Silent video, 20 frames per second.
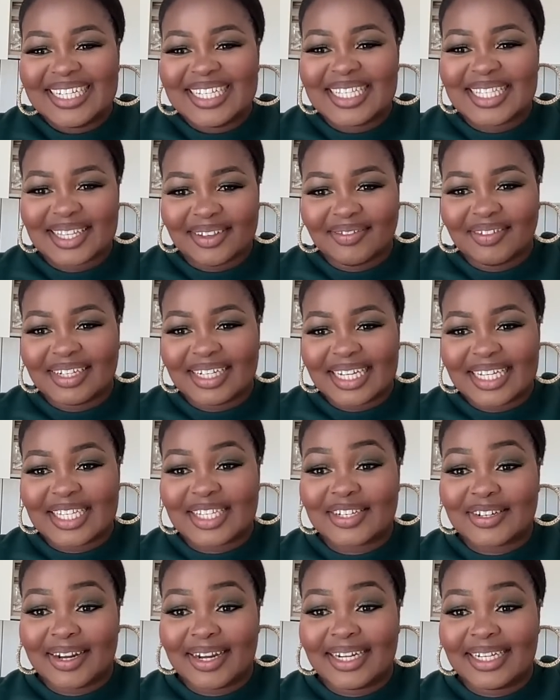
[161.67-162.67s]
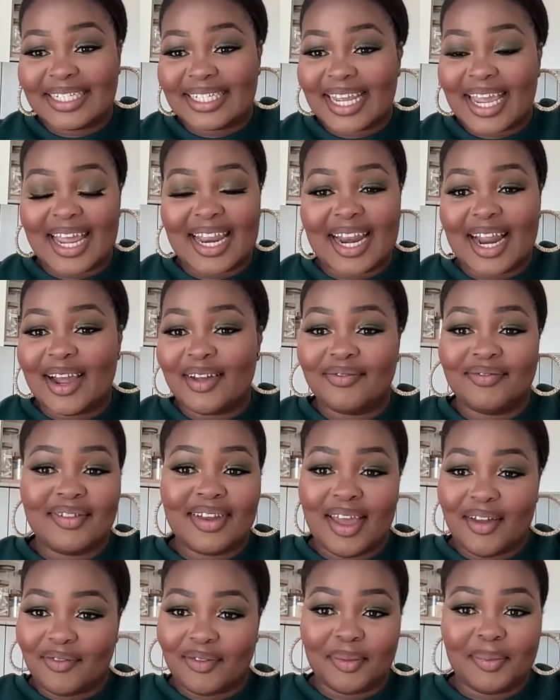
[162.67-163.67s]
7 days straight, and I've
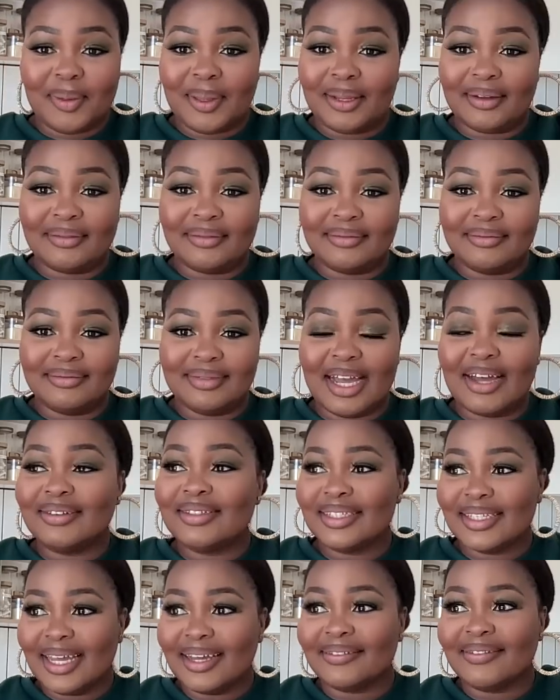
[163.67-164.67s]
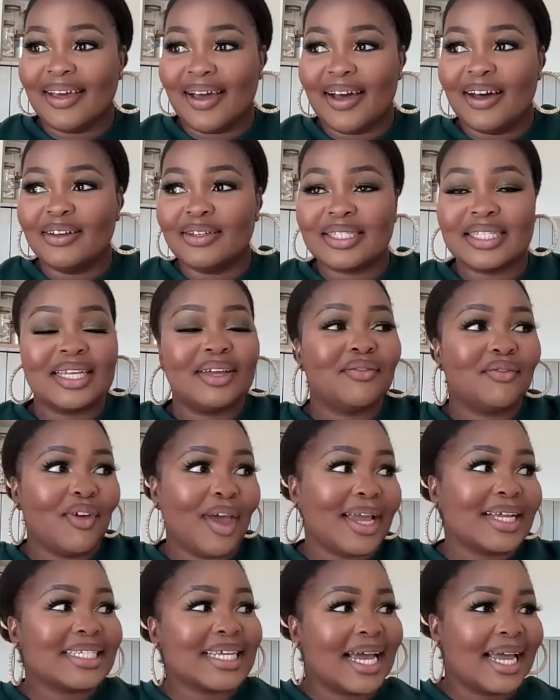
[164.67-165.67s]
never been outside the house. In
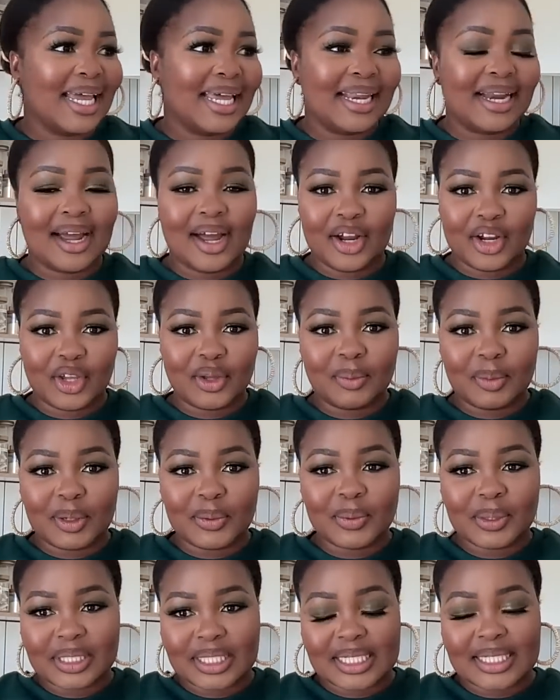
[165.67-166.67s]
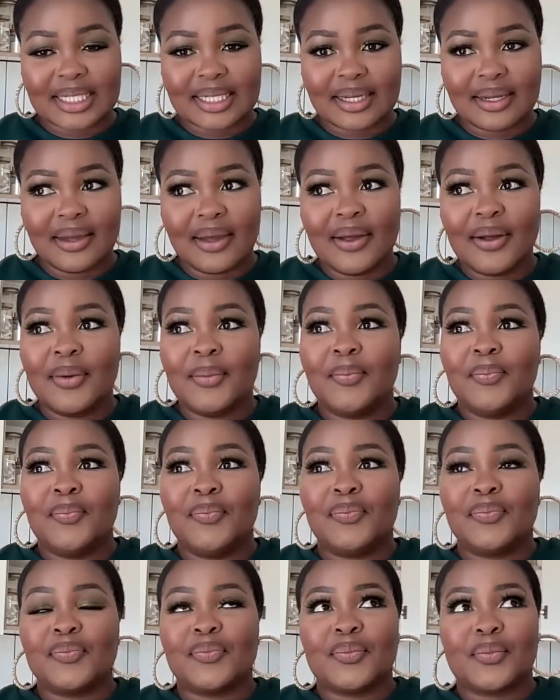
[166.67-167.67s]
fact, I had an argument with Daisy
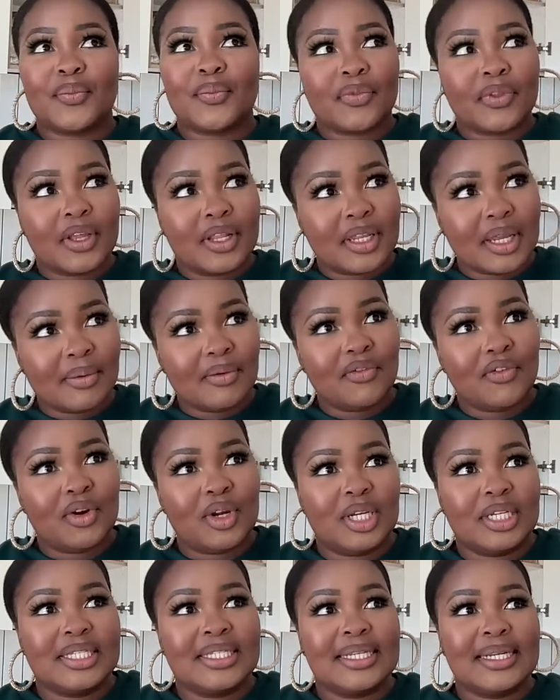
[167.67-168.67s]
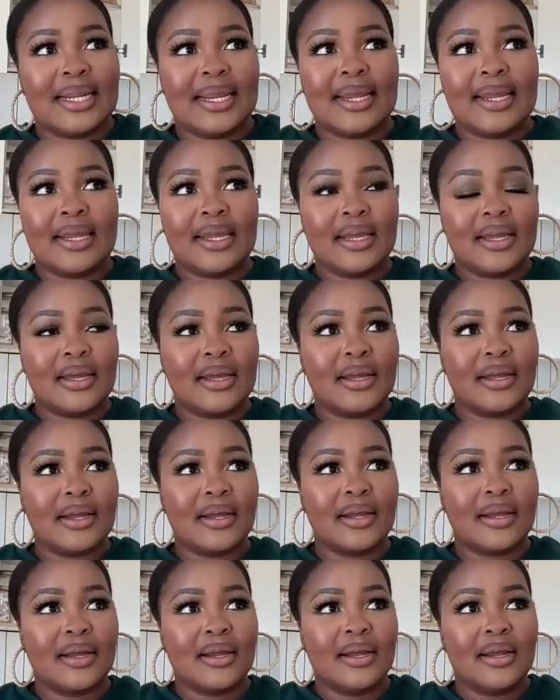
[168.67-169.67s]
day before yesterday.
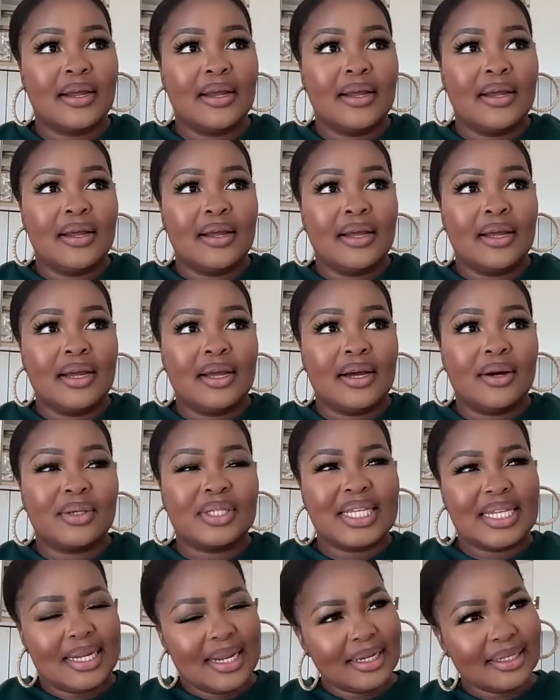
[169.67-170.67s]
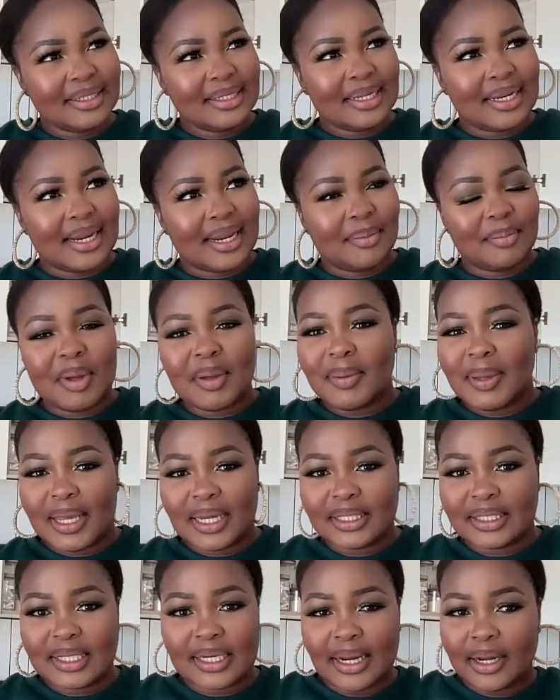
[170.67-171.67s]
Was it yesterday? Maybe
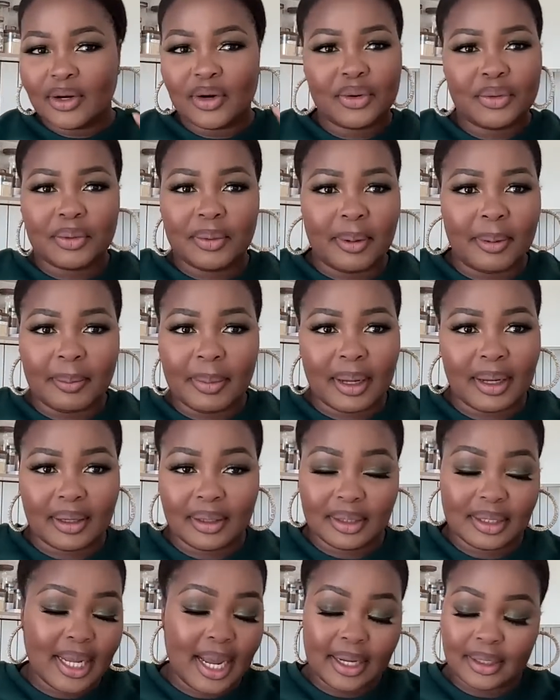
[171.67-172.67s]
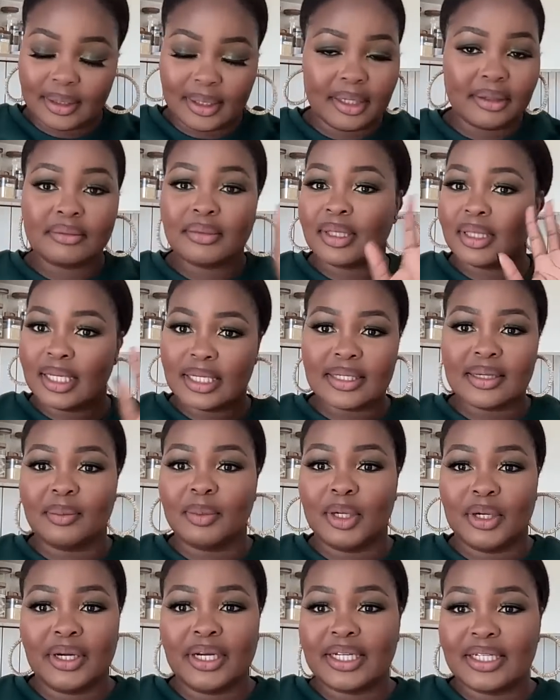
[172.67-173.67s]
yesterday. I don't remember. Yeah, things are
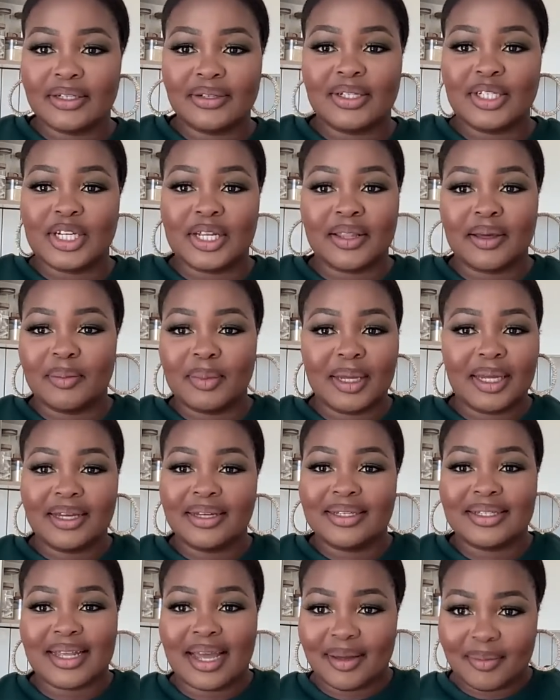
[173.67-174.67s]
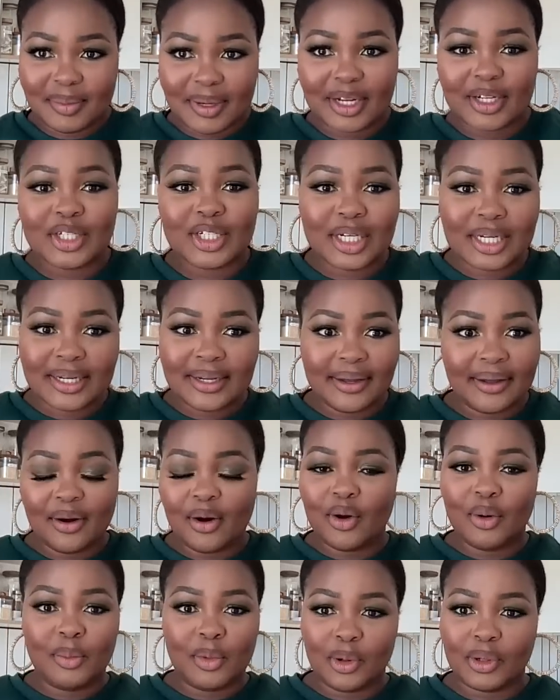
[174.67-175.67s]
blurring into each other because I'm literally at
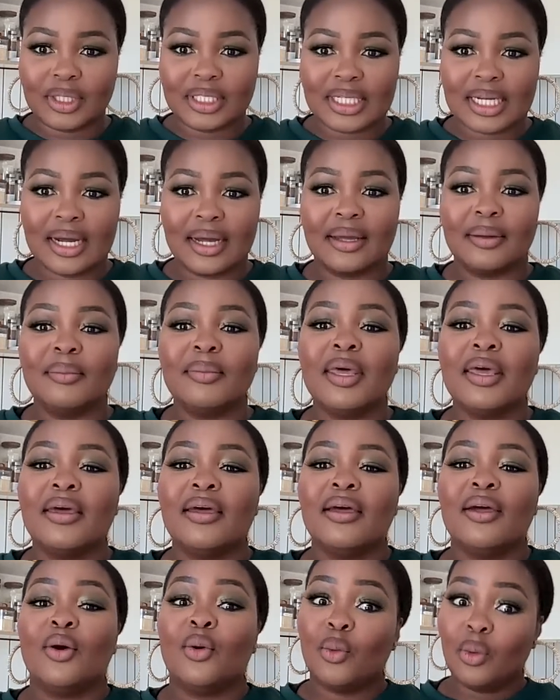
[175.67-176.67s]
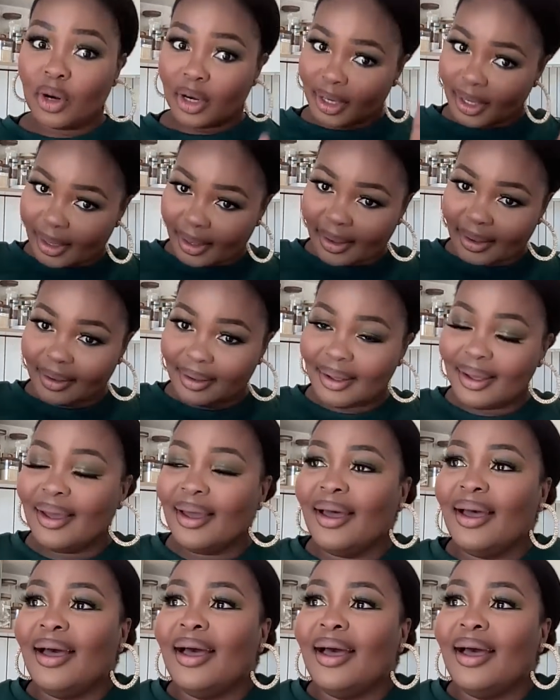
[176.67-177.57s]
home all the time working.